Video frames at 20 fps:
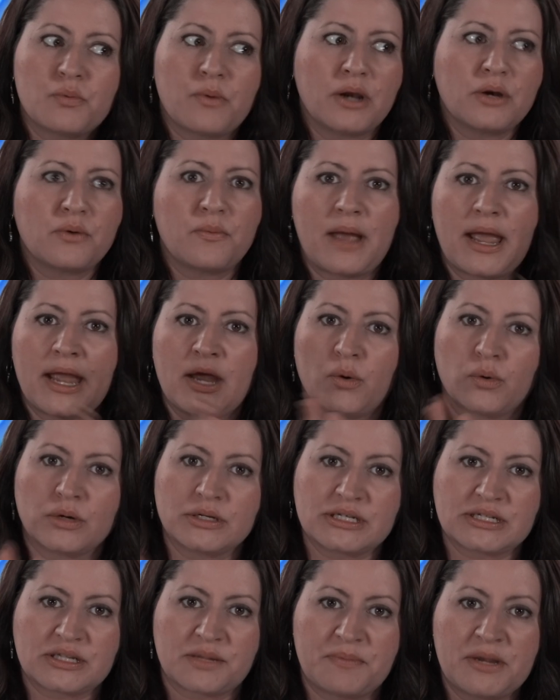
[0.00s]
runaway or
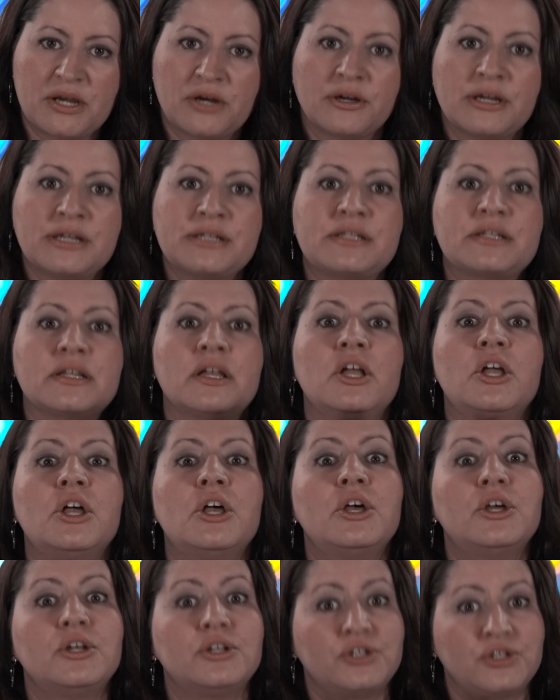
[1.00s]
disappearance
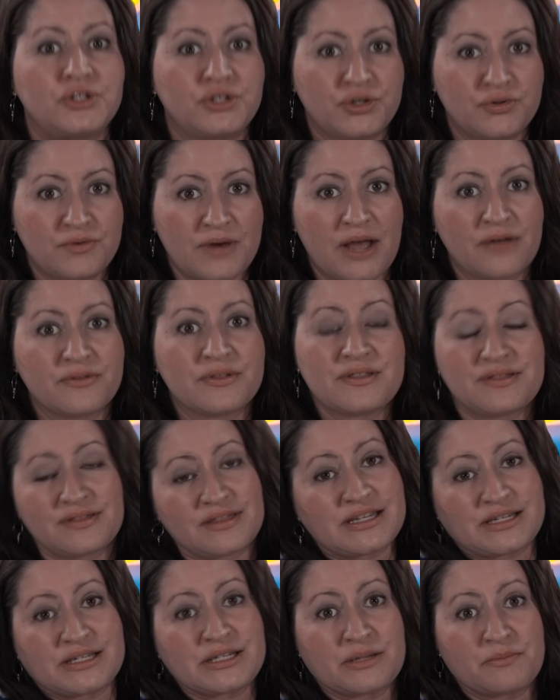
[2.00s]
to now that
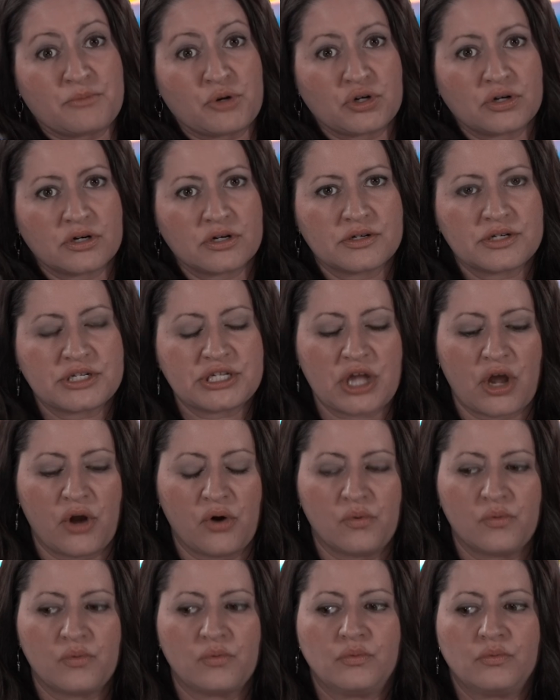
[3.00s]
this is a murder.
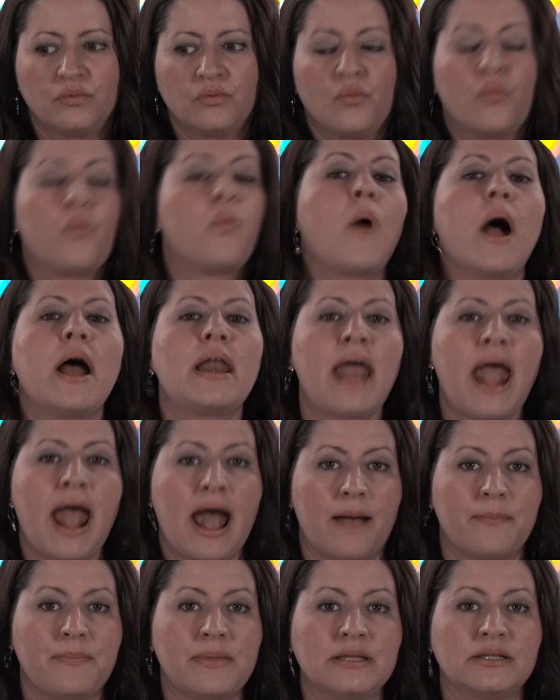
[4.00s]
So what
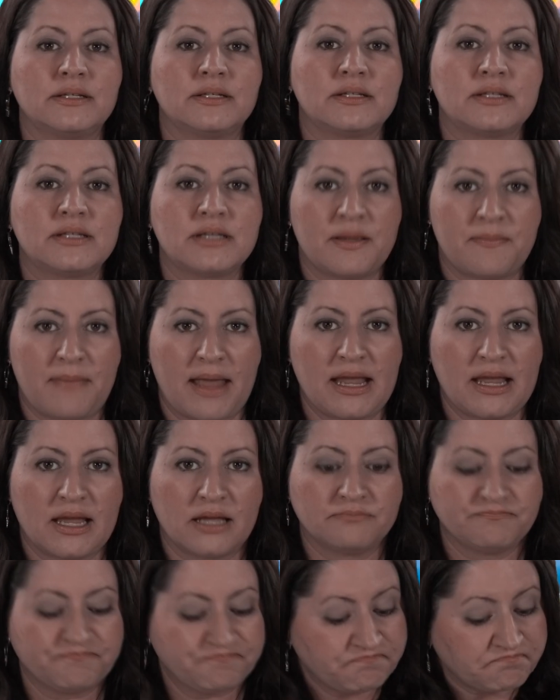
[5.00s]
happened to
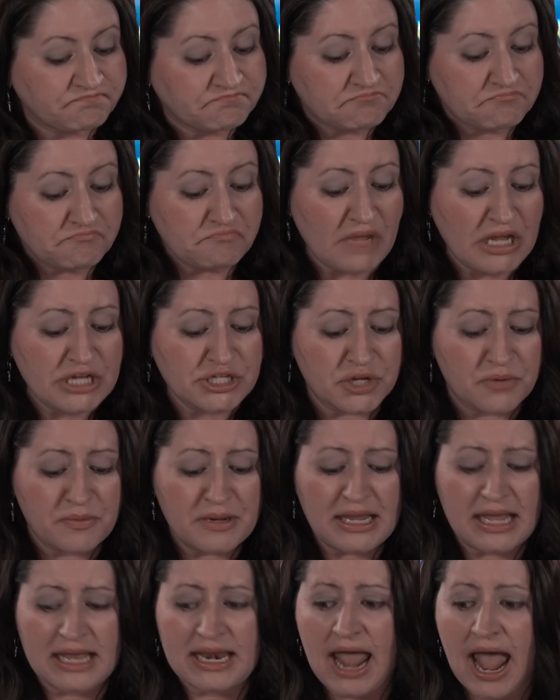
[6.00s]
Megan? So
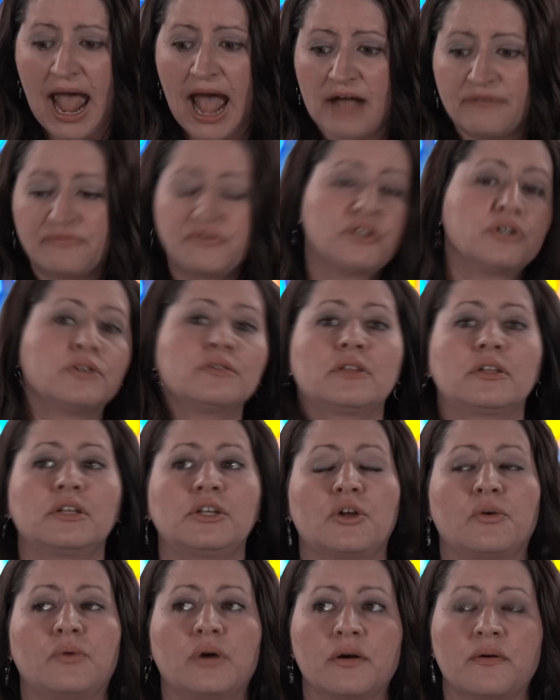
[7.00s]
again, after,
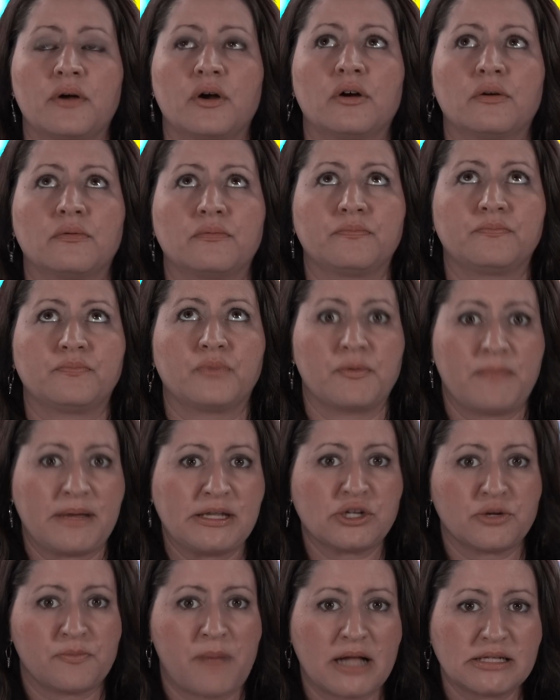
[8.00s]
her
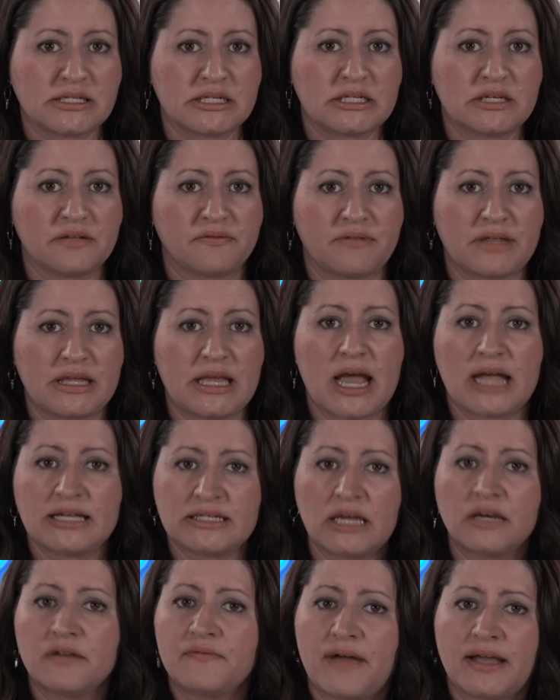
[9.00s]
remains are positively
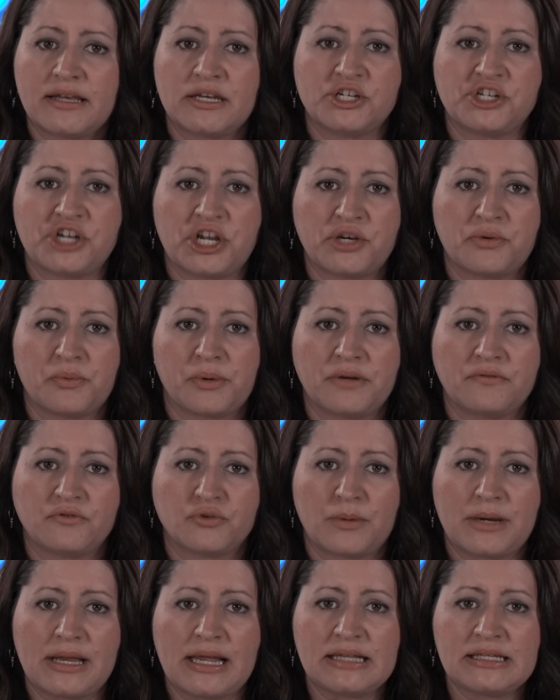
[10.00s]
identified in January of
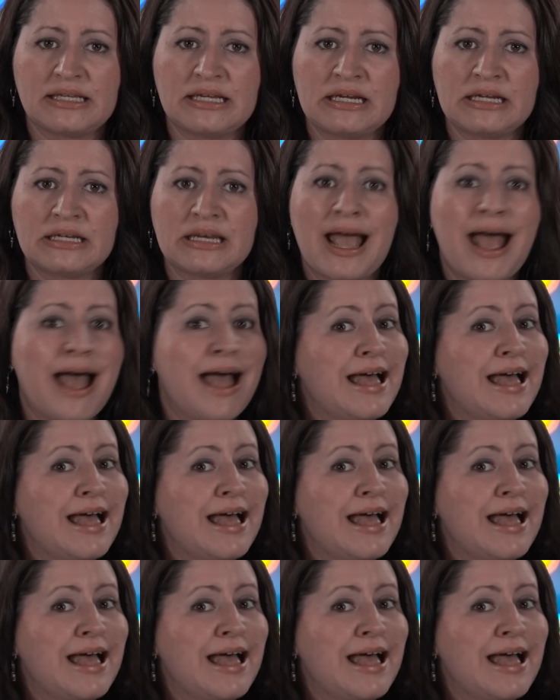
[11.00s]
2018,